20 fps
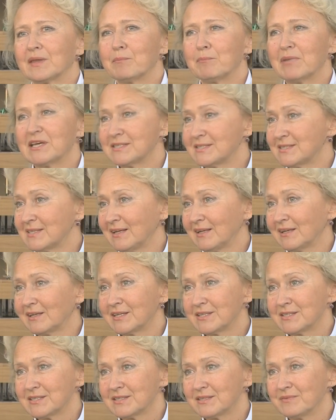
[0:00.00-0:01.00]

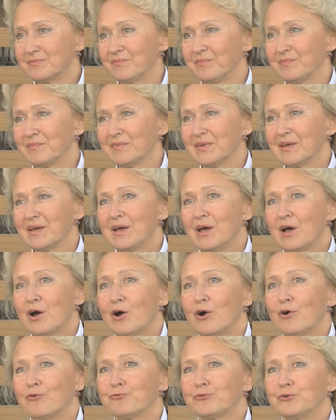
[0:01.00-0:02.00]
bestsellers
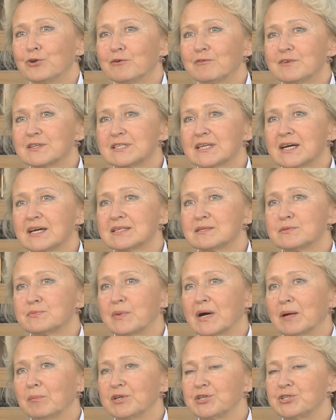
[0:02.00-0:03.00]
of Nova Science
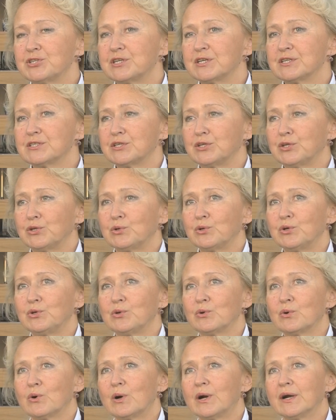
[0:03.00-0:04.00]
Publishers in New
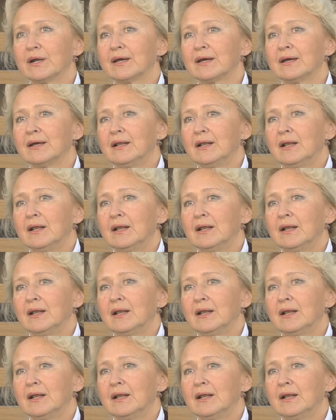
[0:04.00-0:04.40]
York.